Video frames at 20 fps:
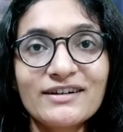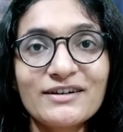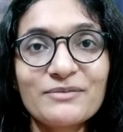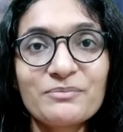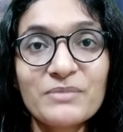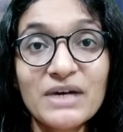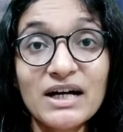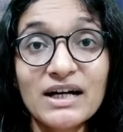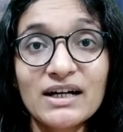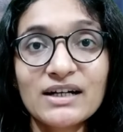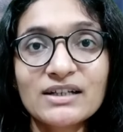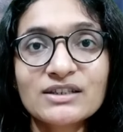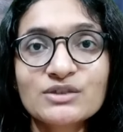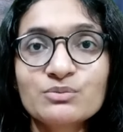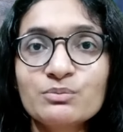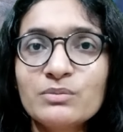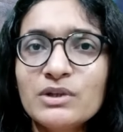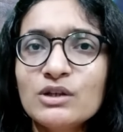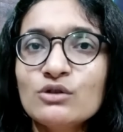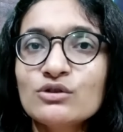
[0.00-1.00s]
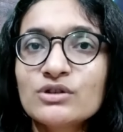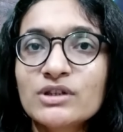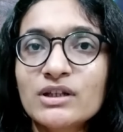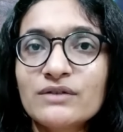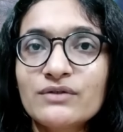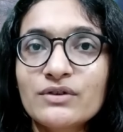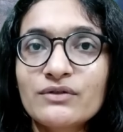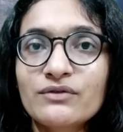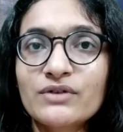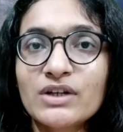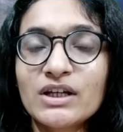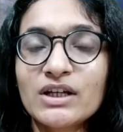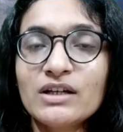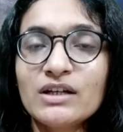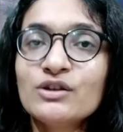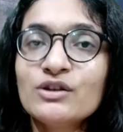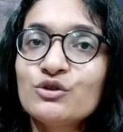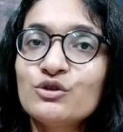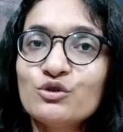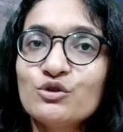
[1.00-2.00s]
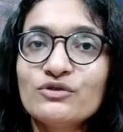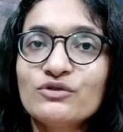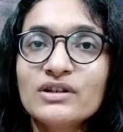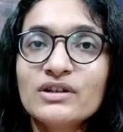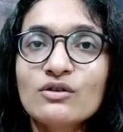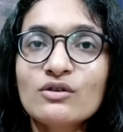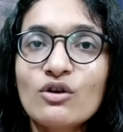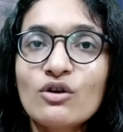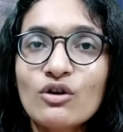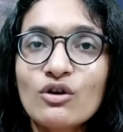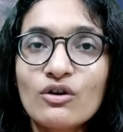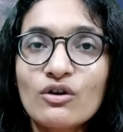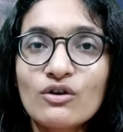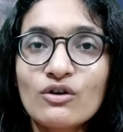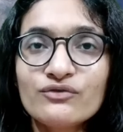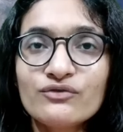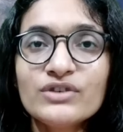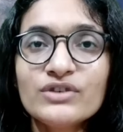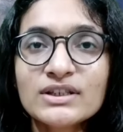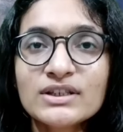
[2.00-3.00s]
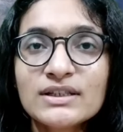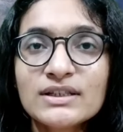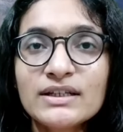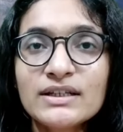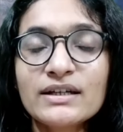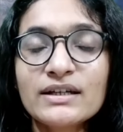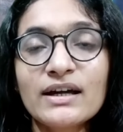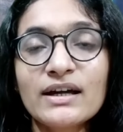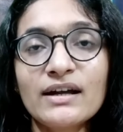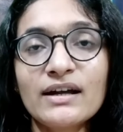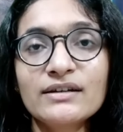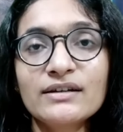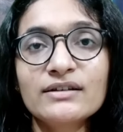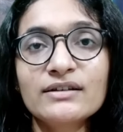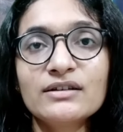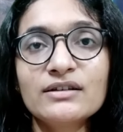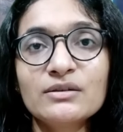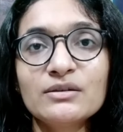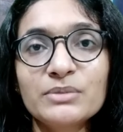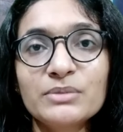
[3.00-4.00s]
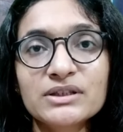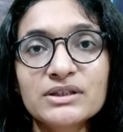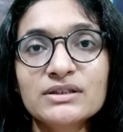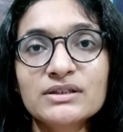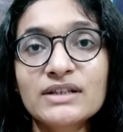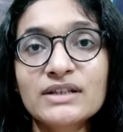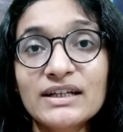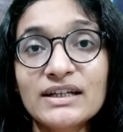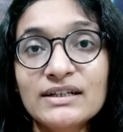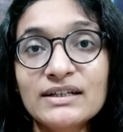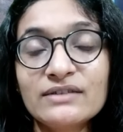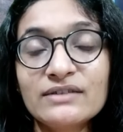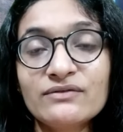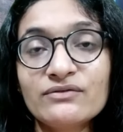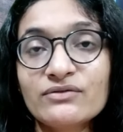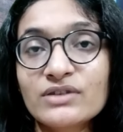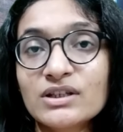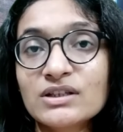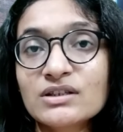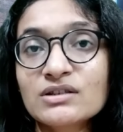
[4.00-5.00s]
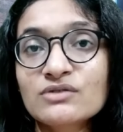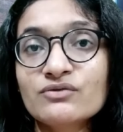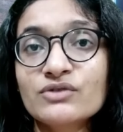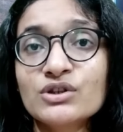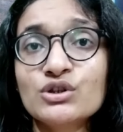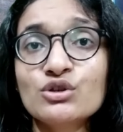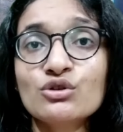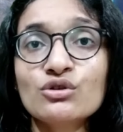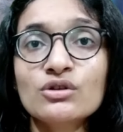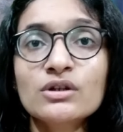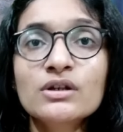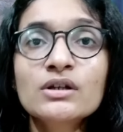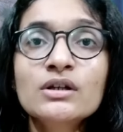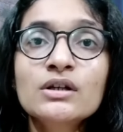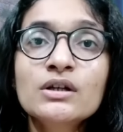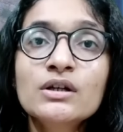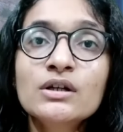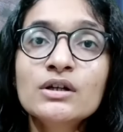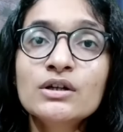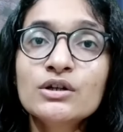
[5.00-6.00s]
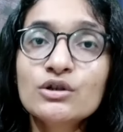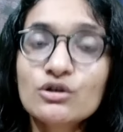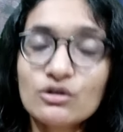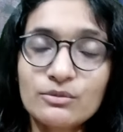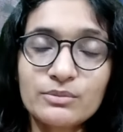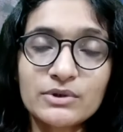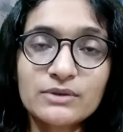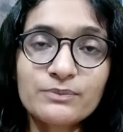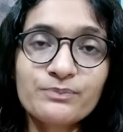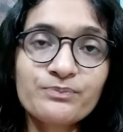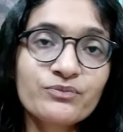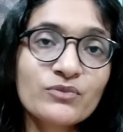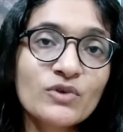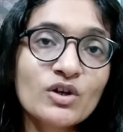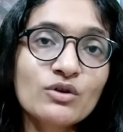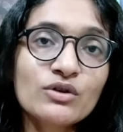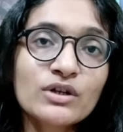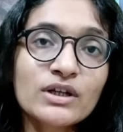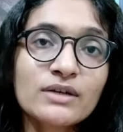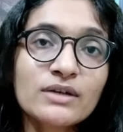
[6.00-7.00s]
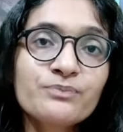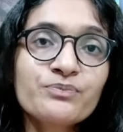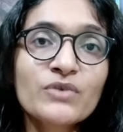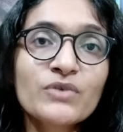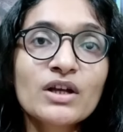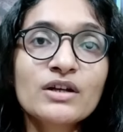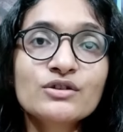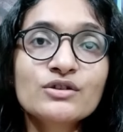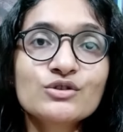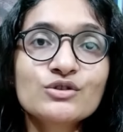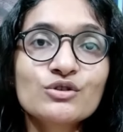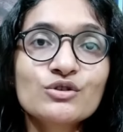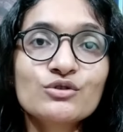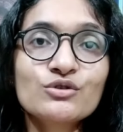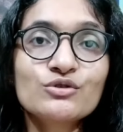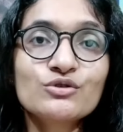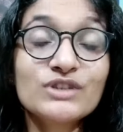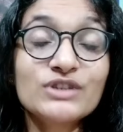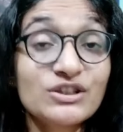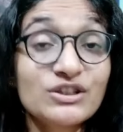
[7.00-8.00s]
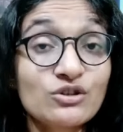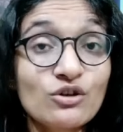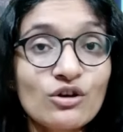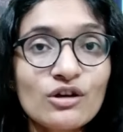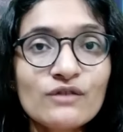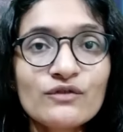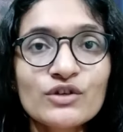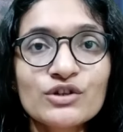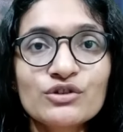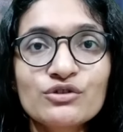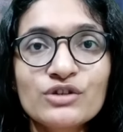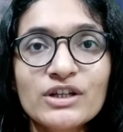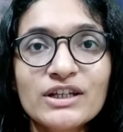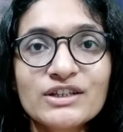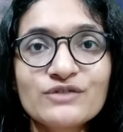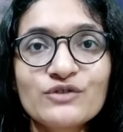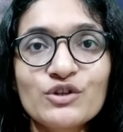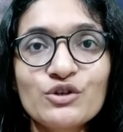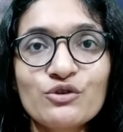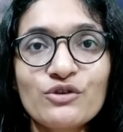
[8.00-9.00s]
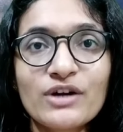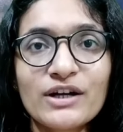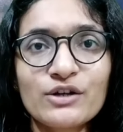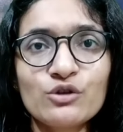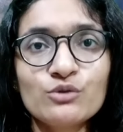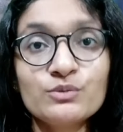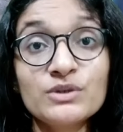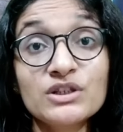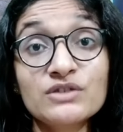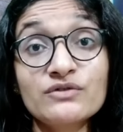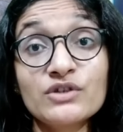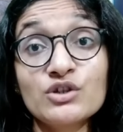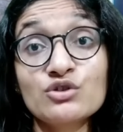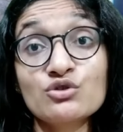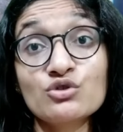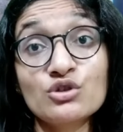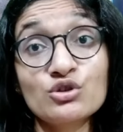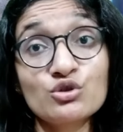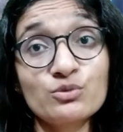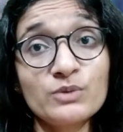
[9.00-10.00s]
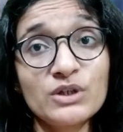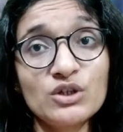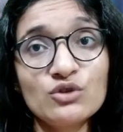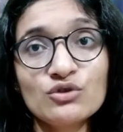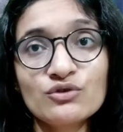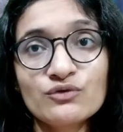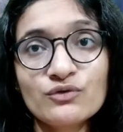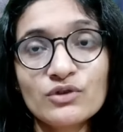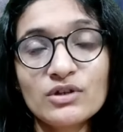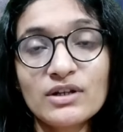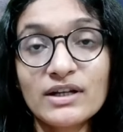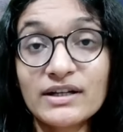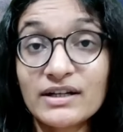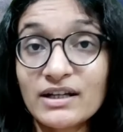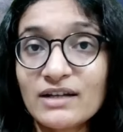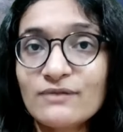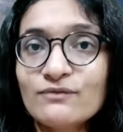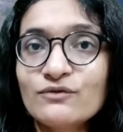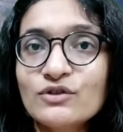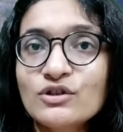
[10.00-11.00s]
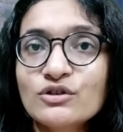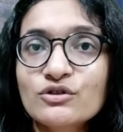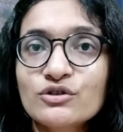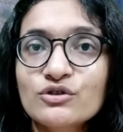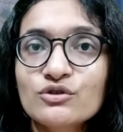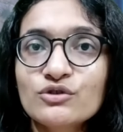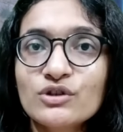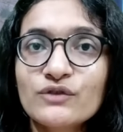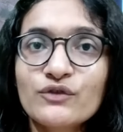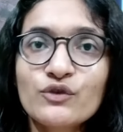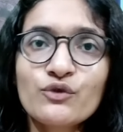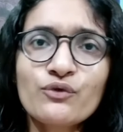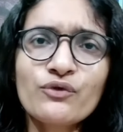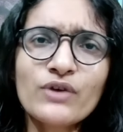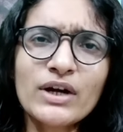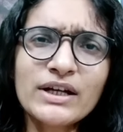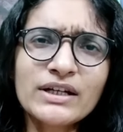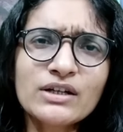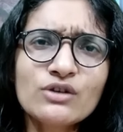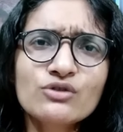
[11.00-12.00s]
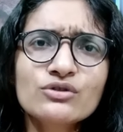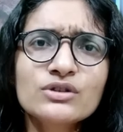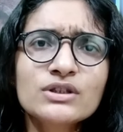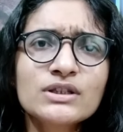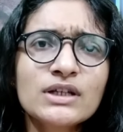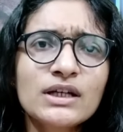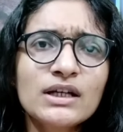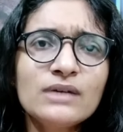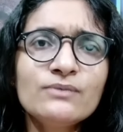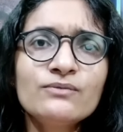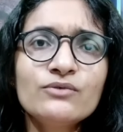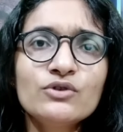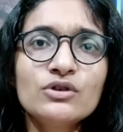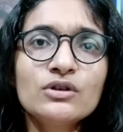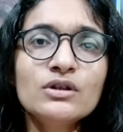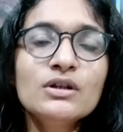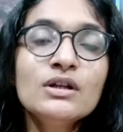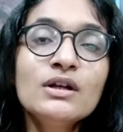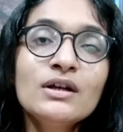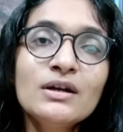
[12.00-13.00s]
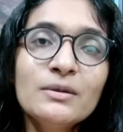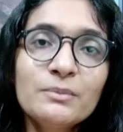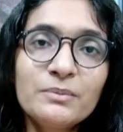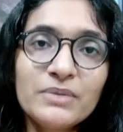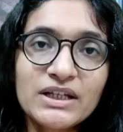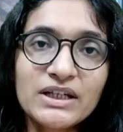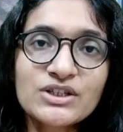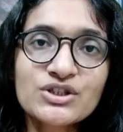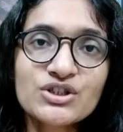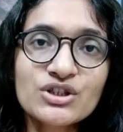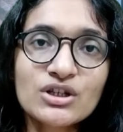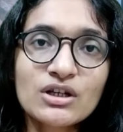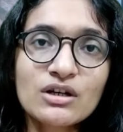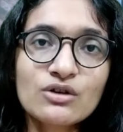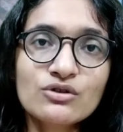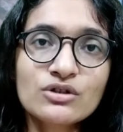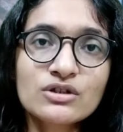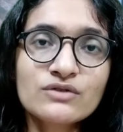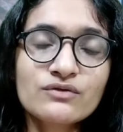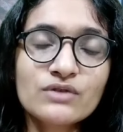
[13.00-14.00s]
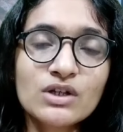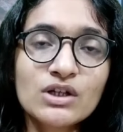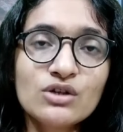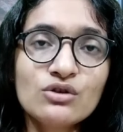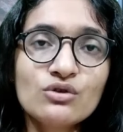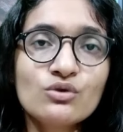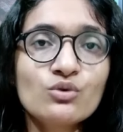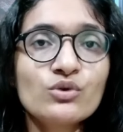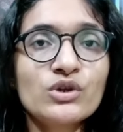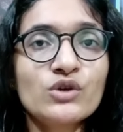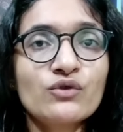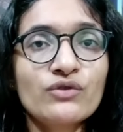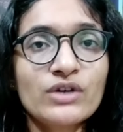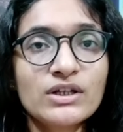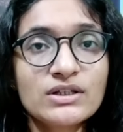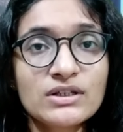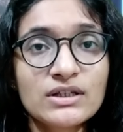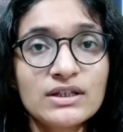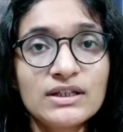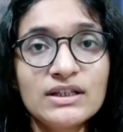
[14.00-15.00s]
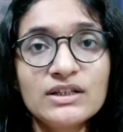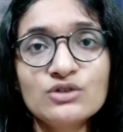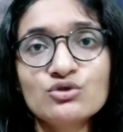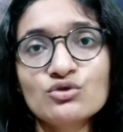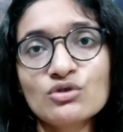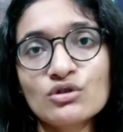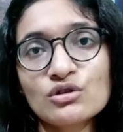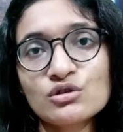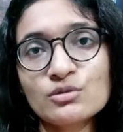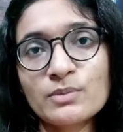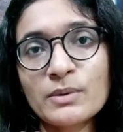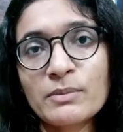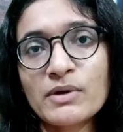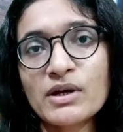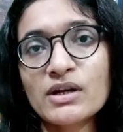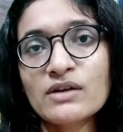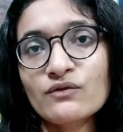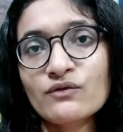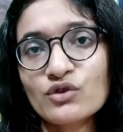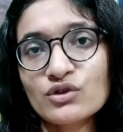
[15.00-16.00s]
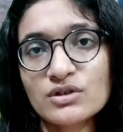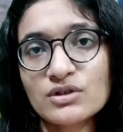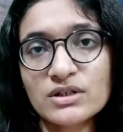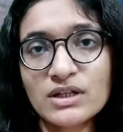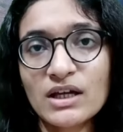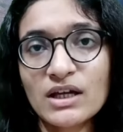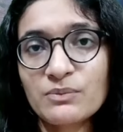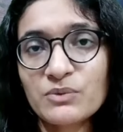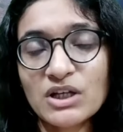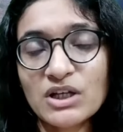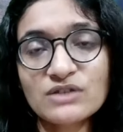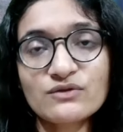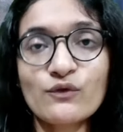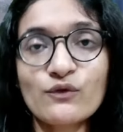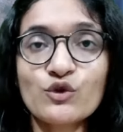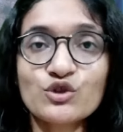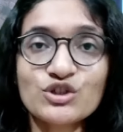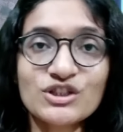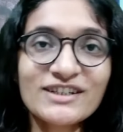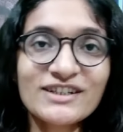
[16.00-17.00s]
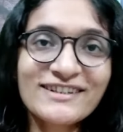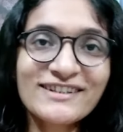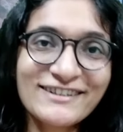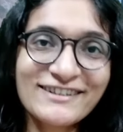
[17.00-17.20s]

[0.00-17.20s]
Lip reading: marks below 350, you will obviously get the percentile difference with your topper. Okay, so that's all for today's video. I hope this video is going to be useful and helpful to you. If you find out this helpful, please share out this video with your friends, colleagues who are also preparing for the same. Thanks for watching.